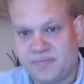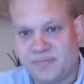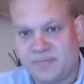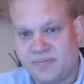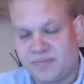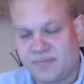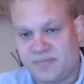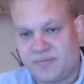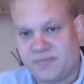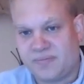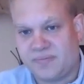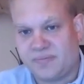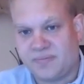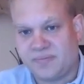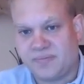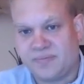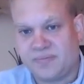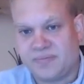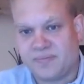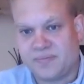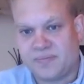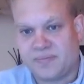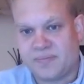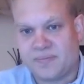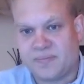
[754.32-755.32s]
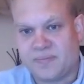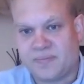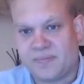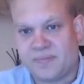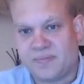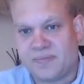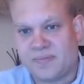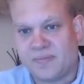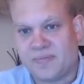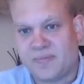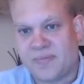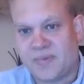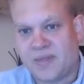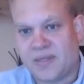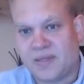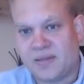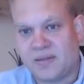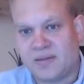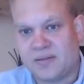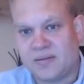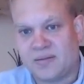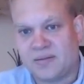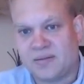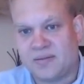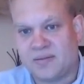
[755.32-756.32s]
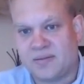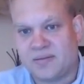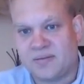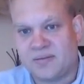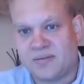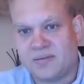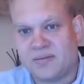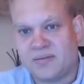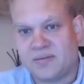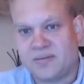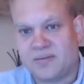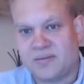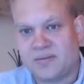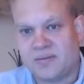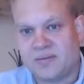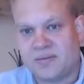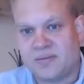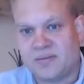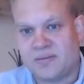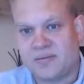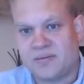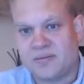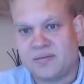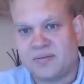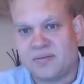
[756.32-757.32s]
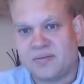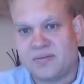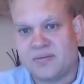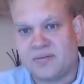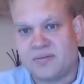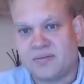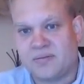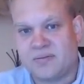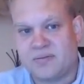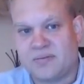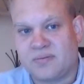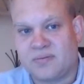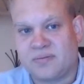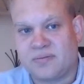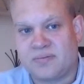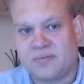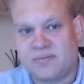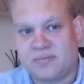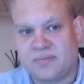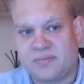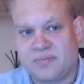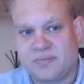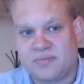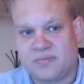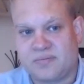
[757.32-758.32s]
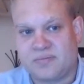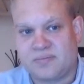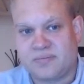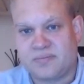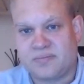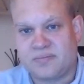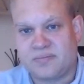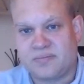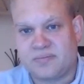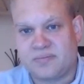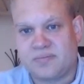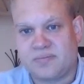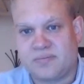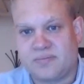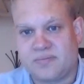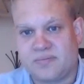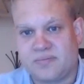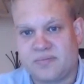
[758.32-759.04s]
This person isn't speaking.